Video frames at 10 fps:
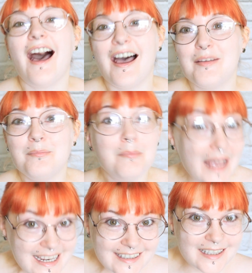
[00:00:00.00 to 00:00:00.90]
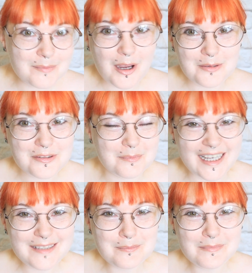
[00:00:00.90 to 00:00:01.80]
I mainly post
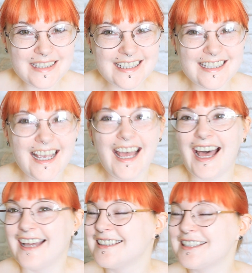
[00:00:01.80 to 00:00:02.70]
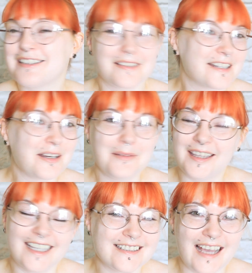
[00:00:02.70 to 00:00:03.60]
memes and stuff to do with
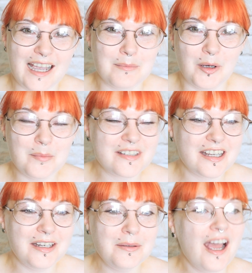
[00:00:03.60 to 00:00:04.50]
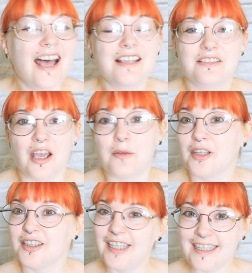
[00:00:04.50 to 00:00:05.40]
things that I'm up to, so
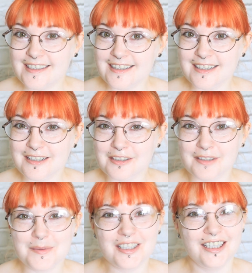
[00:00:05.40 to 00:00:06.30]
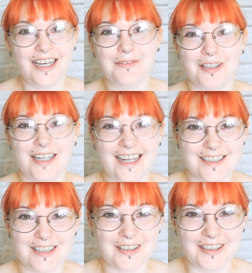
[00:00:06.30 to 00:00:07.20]
the link is in the description if you'd like
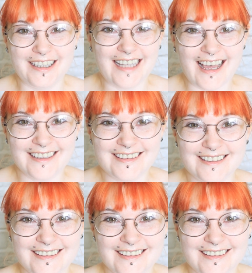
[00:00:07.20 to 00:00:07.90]
to join that.